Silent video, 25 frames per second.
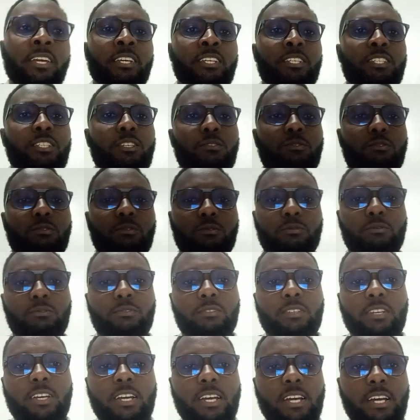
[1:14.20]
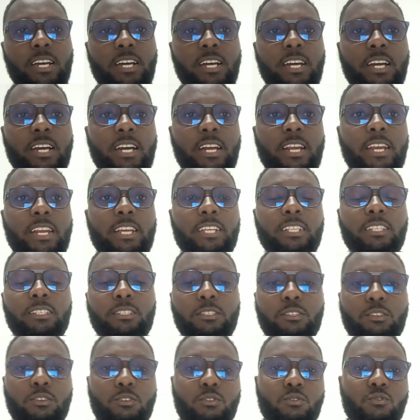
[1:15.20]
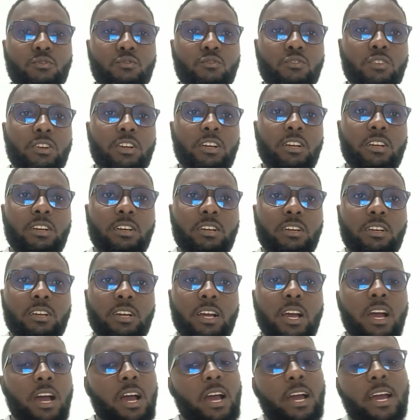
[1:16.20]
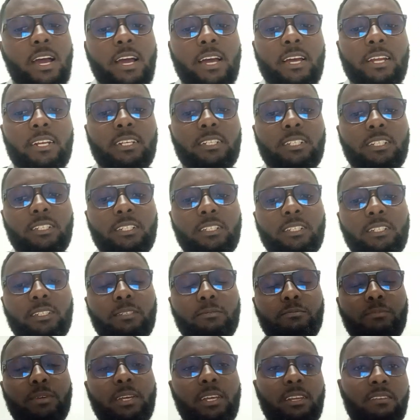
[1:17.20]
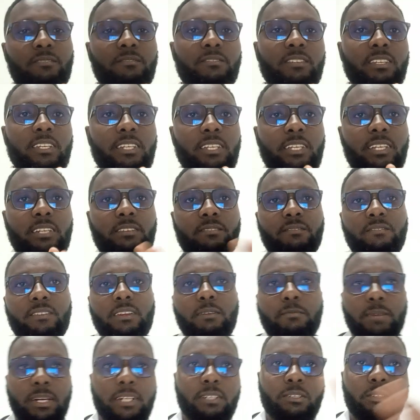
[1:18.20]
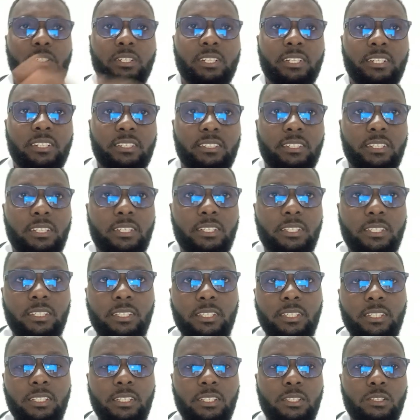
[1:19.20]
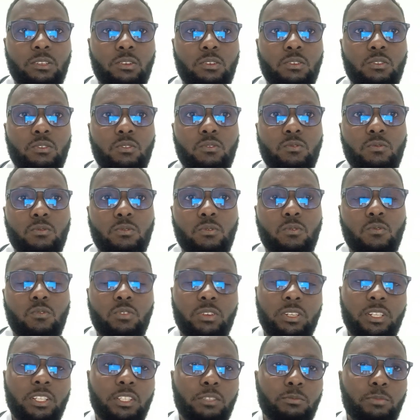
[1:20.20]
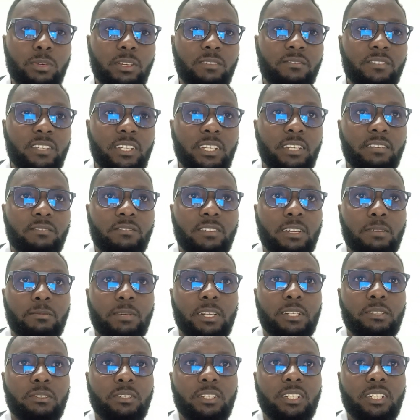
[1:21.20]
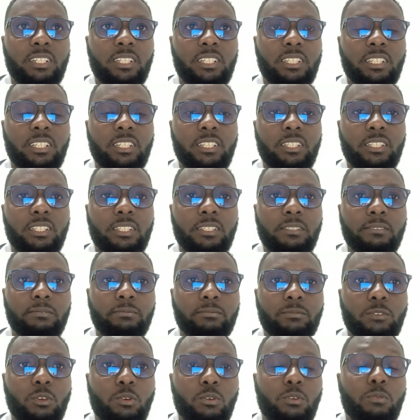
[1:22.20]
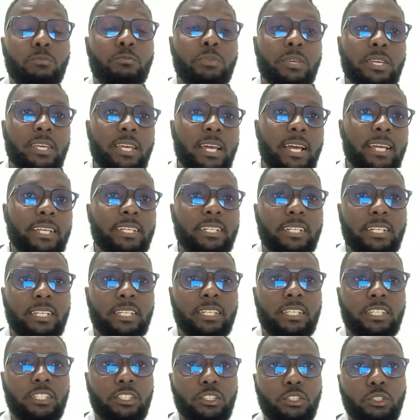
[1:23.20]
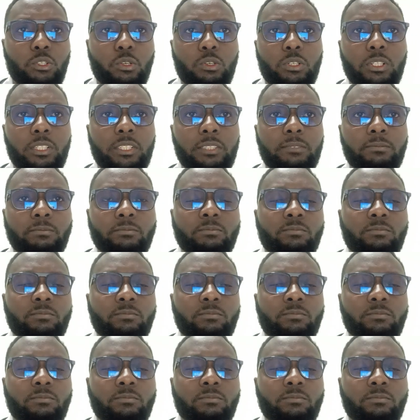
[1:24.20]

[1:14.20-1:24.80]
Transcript: So let's look at pelvic inflammatory disease. So what is pelvic inflammatory disease, or PID in short?